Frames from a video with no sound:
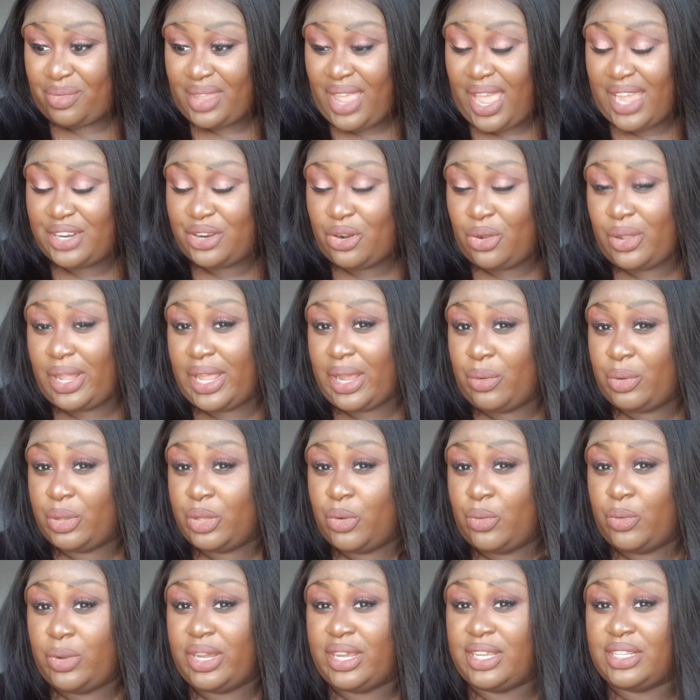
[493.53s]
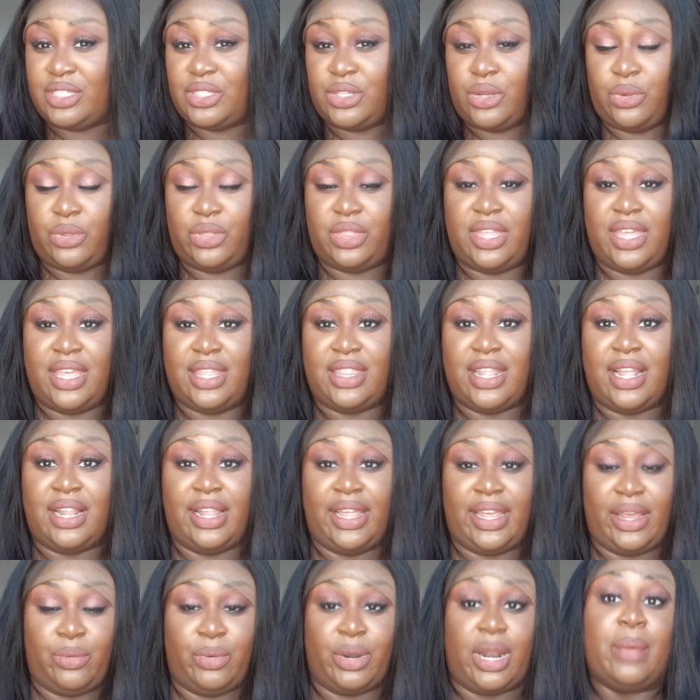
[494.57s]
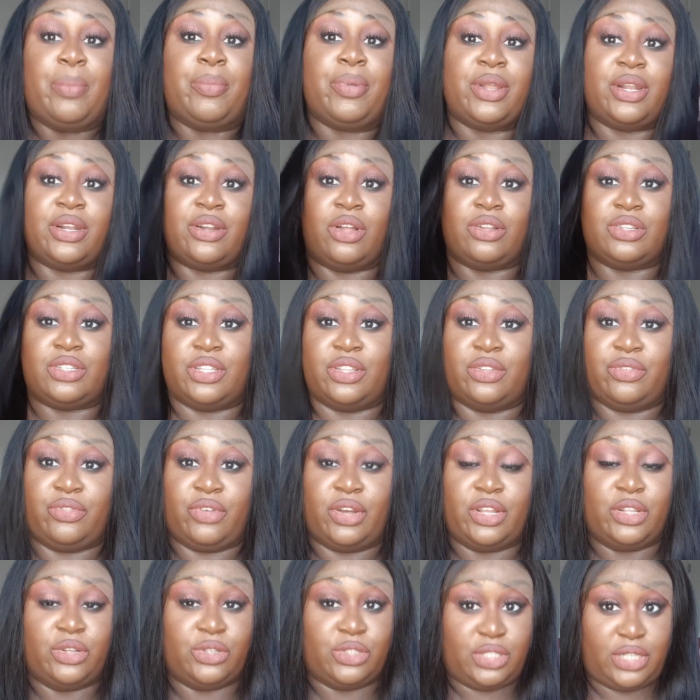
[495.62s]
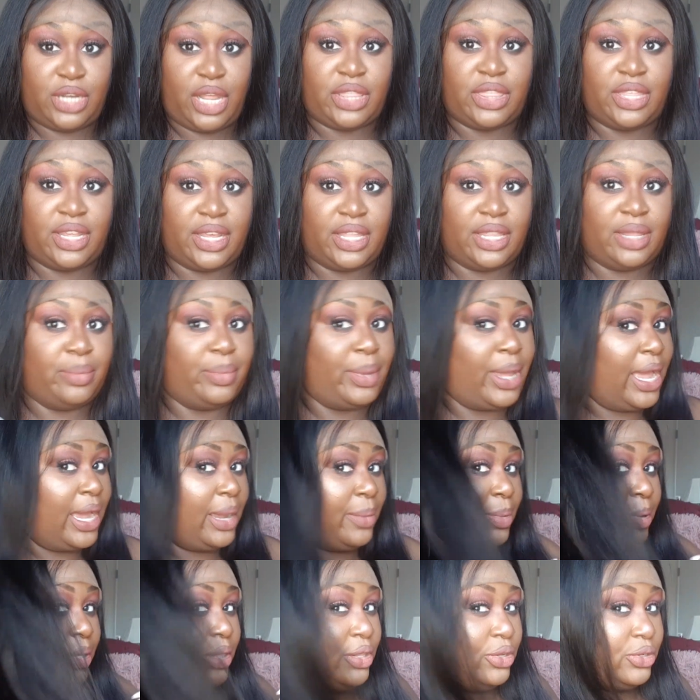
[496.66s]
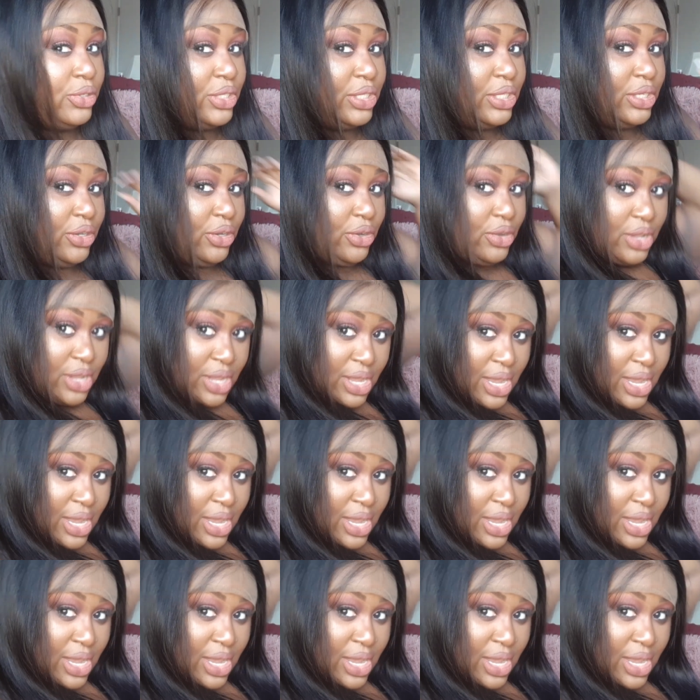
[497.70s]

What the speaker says: I don't like when the wig is so thin that like when I put it all to the front, there's nothing in the back, but there's still